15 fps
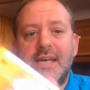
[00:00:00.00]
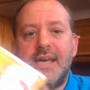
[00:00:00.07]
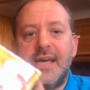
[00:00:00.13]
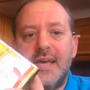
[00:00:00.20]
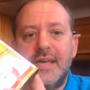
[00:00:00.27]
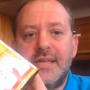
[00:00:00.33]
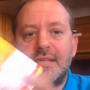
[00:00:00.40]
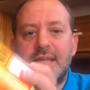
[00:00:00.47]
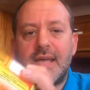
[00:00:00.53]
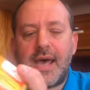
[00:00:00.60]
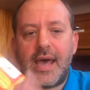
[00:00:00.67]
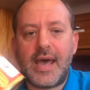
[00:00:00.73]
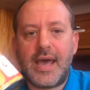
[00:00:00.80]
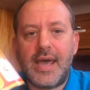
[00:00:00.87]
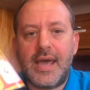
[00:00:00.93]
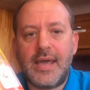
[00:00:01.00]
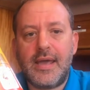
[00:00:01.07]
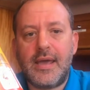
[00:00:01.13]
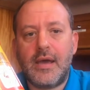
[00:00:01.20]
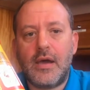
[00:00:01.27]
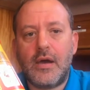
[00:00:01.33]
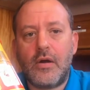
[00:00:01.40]
is a
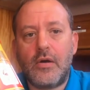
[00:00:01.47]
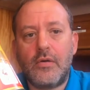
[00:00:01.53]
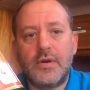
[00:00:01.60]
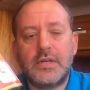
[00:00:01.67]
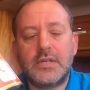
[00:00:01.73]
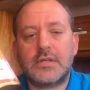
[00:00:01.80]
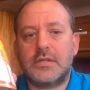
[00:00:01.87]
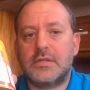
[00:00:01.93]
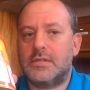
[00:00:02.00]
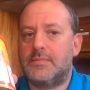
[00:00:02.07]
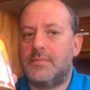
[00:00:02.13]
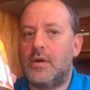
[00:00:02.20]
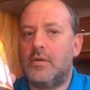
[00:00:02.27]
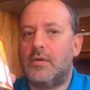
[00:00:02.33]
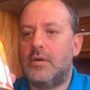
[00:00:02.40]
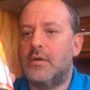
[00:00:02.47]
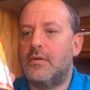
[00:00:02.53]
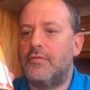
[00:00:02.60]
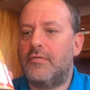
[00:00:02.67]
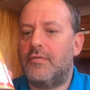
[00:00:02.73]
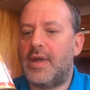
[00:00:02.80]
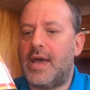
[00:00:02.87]
orange smoke
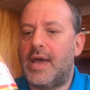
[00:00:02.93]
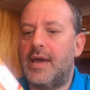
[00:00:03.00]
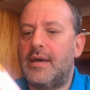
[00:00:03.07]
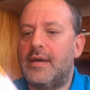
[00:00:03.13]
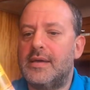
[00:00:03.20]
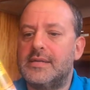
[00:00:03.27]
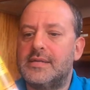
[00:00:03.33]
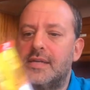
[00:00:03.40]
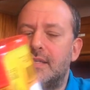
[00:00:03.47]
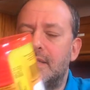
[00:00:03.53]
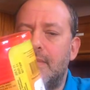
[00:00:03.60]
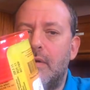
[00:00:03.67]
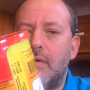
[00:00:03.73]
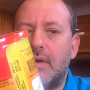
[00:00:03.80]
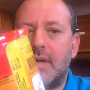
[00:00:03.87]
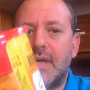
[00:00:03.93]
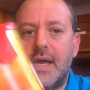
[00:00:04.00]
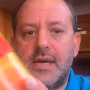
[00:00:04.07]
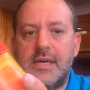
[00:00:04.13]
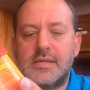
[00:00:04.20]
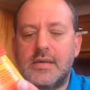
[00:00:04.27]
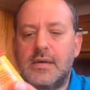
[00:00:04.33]
flare. It's a smoke
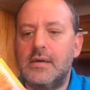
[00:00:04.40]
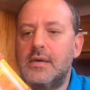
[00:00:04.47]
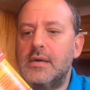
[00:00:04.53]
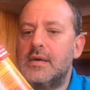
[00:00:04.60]
canister.